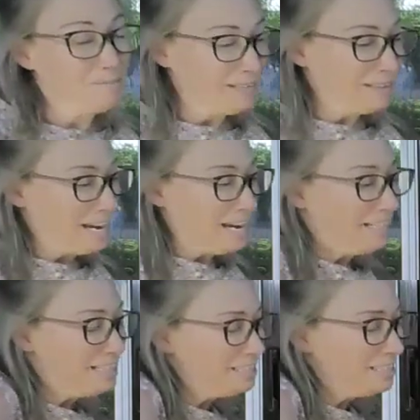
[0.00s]
in the
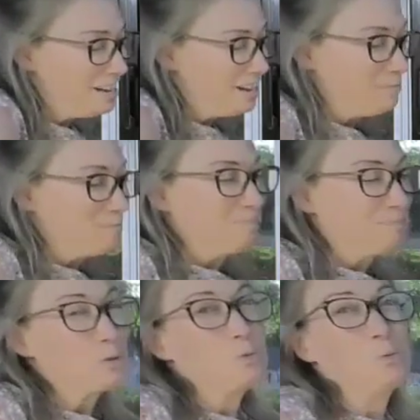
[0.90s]
80s
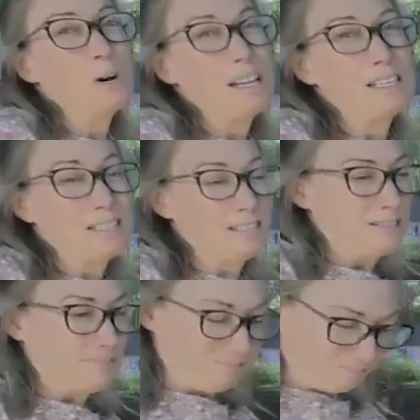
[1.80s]
was